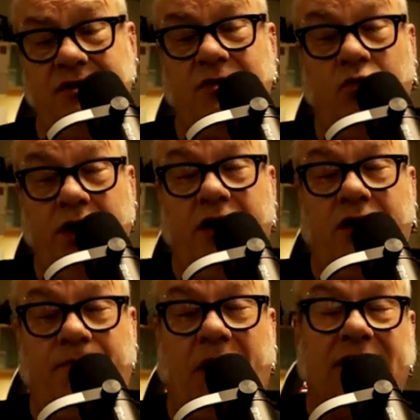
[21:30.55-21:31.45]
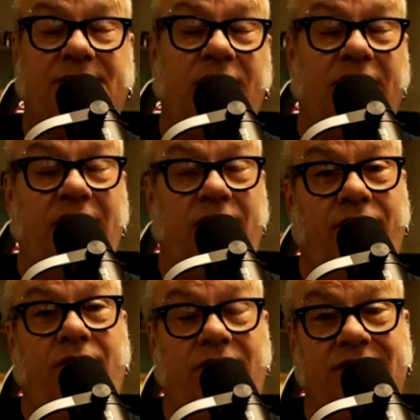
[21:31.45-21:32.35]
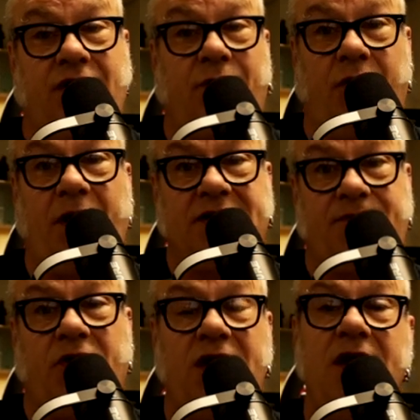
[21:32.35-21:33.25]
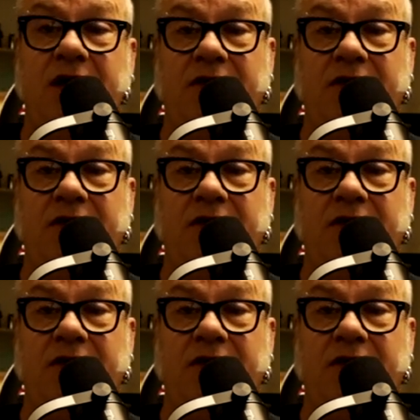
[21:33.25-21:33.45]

the weird possibility or the terrible possibility